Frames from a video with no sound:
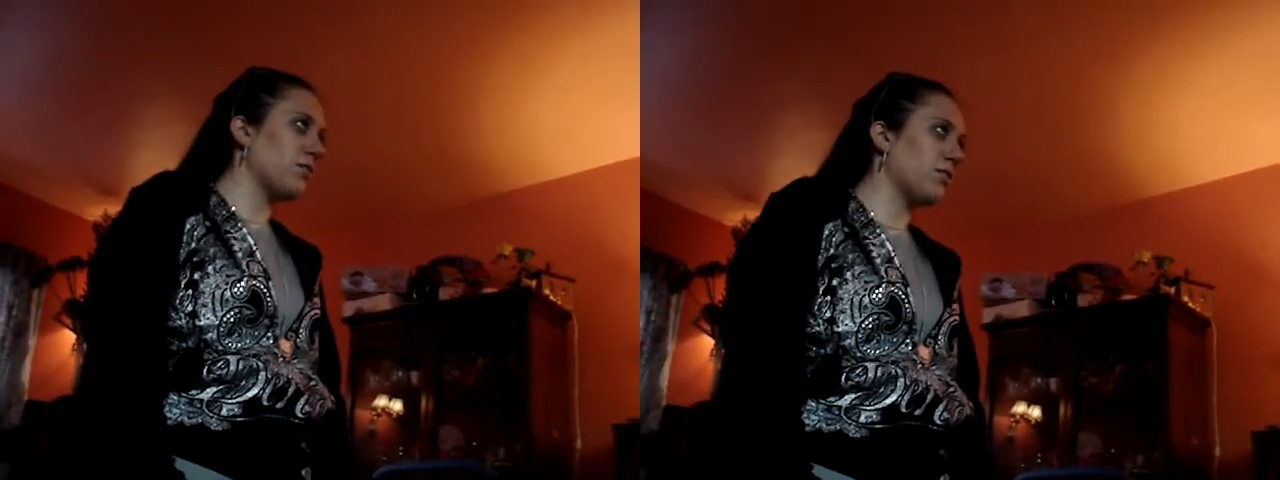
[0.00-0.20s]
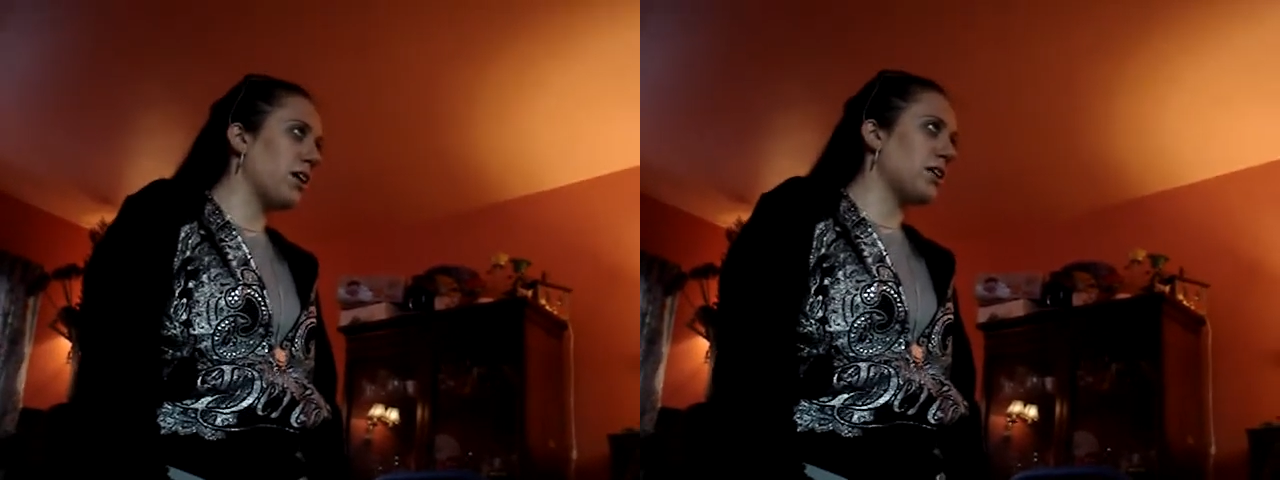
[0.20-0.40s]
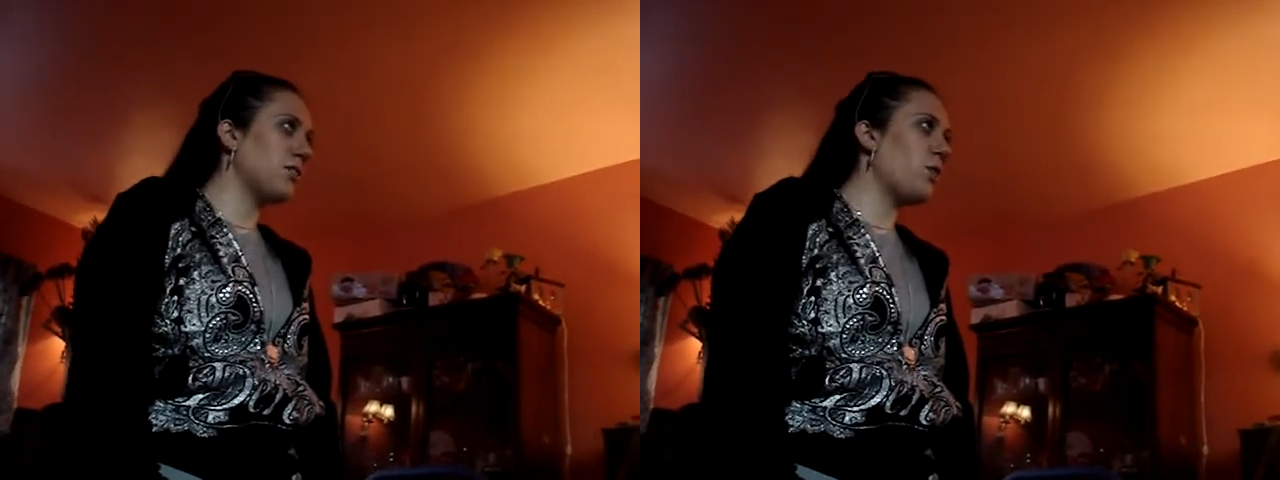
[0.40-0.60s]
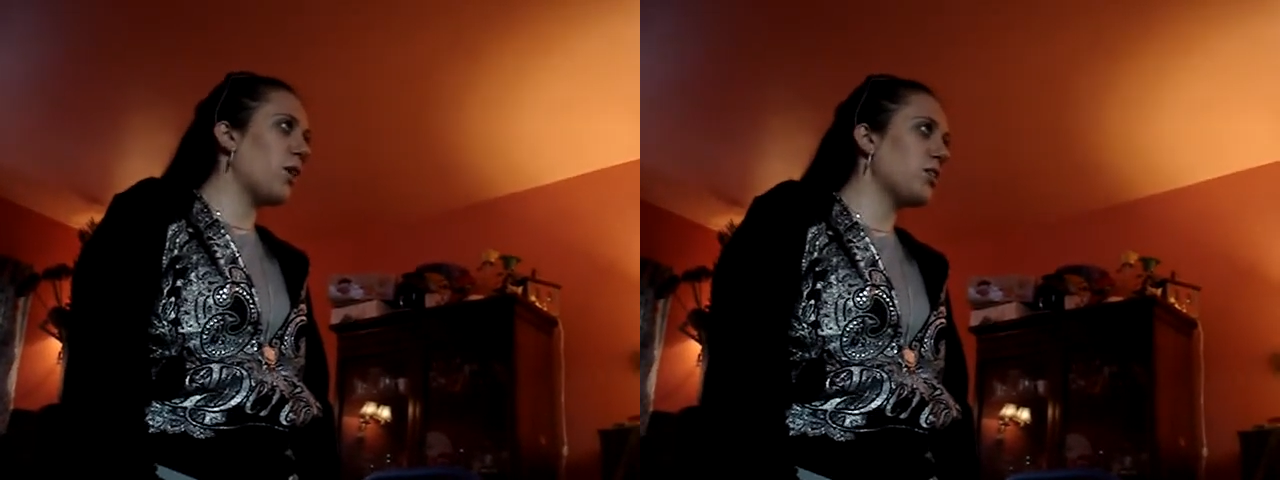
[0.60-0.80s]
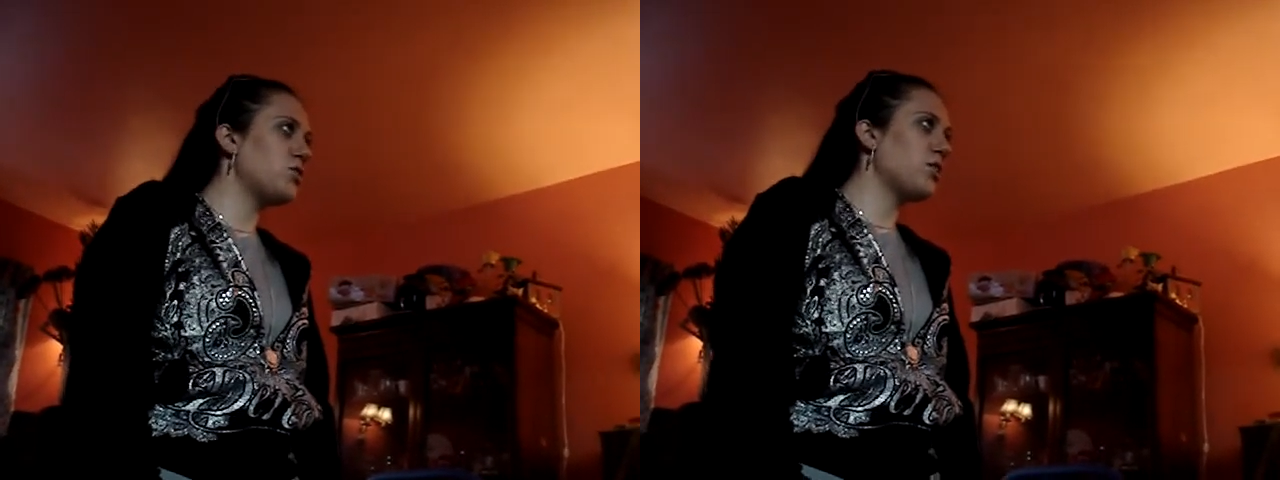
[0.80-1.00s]
for granted?
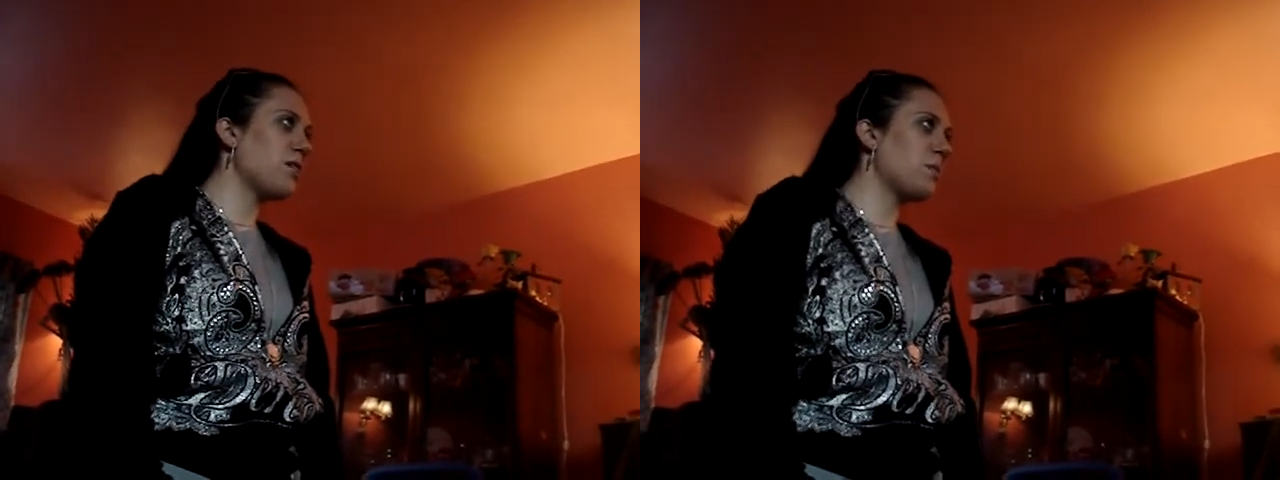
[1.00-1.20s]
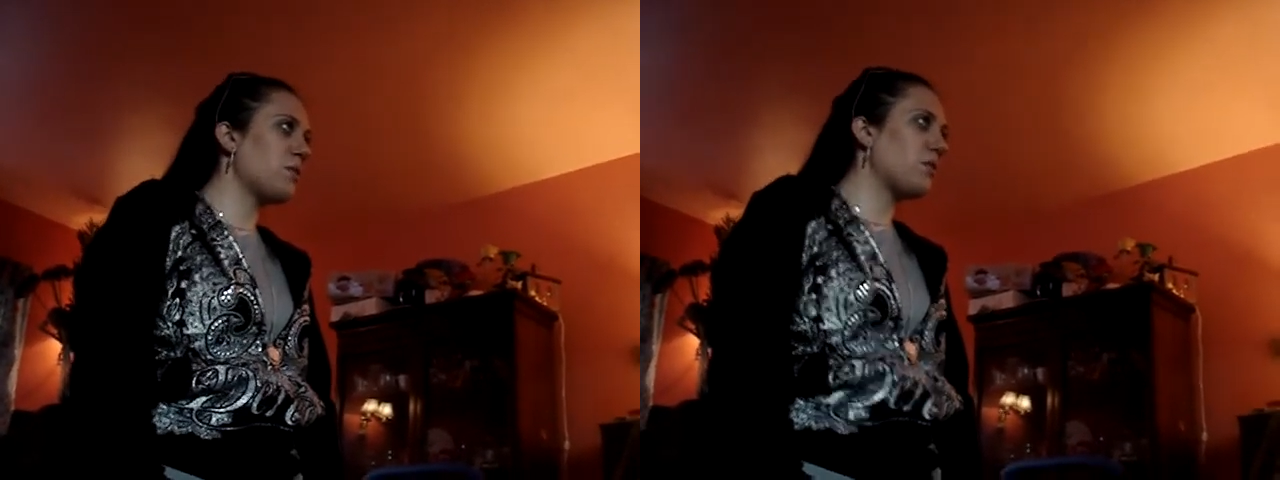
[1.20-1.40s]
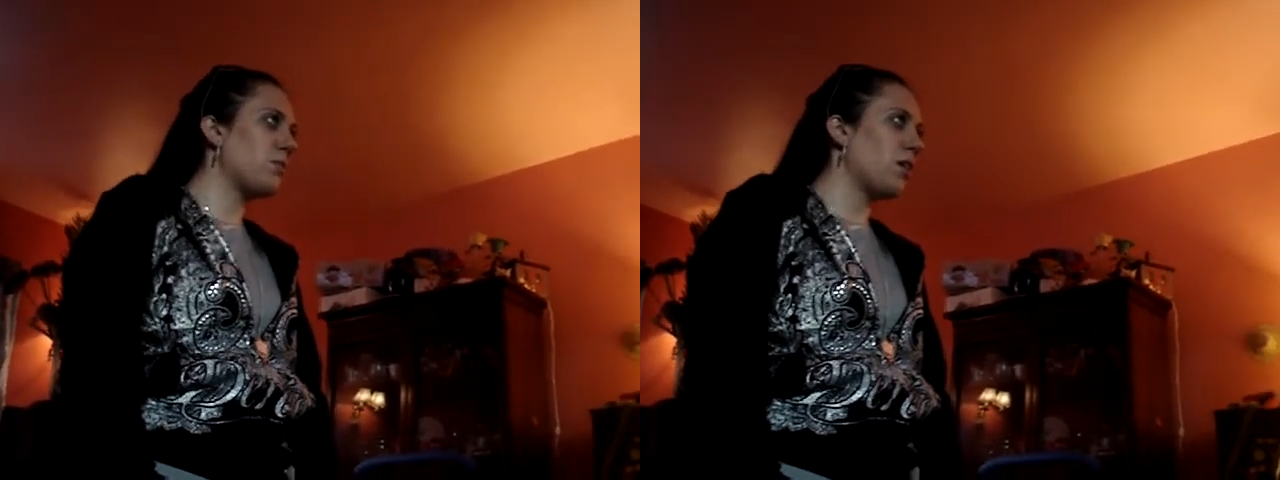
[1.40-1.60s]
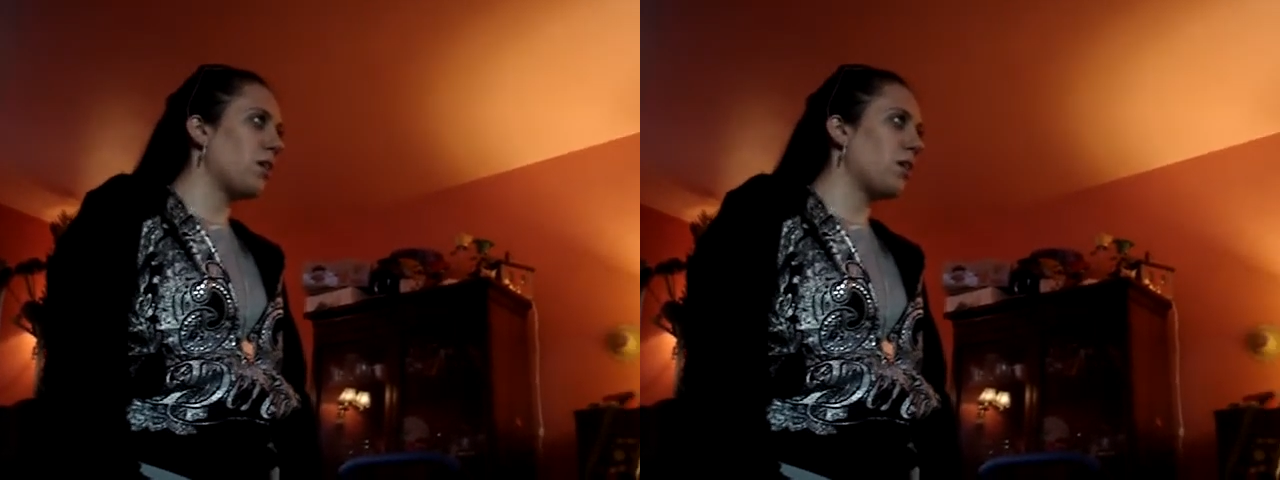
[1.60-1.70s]
Why don't you give me something?